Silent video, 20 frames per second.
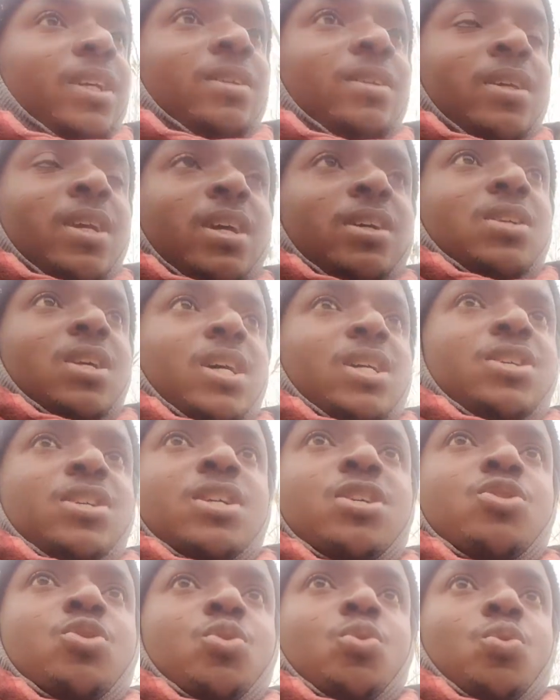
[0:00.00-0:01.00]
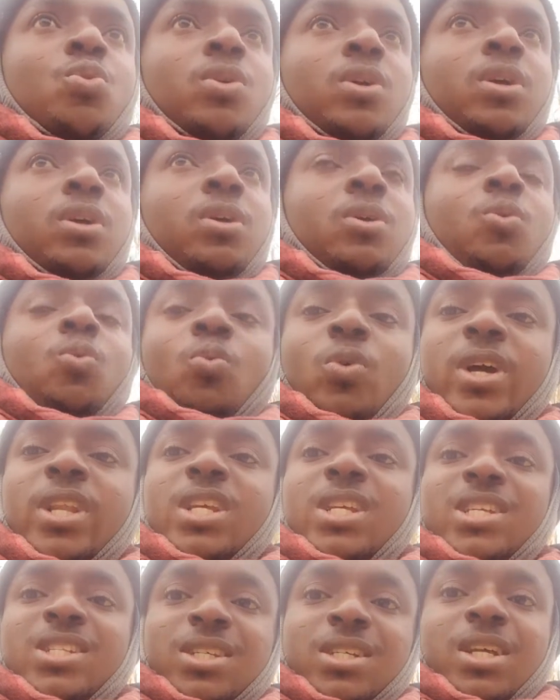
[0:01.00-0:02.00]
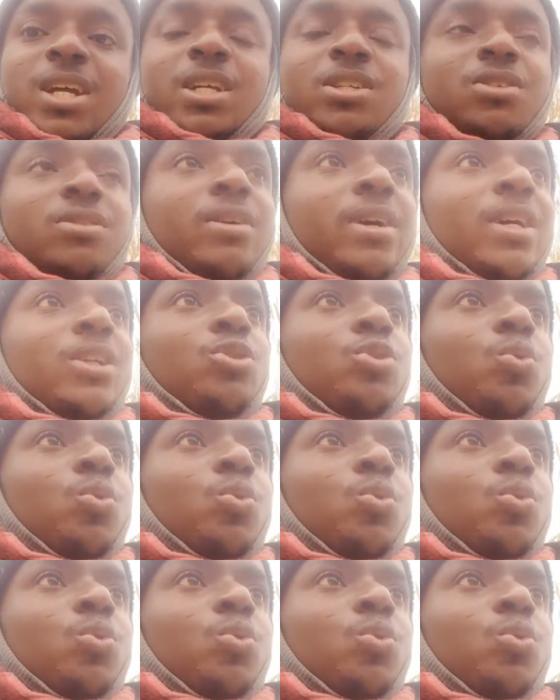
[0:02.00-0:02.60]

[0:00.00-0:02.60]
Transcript: Yes, I say so. When it gets red,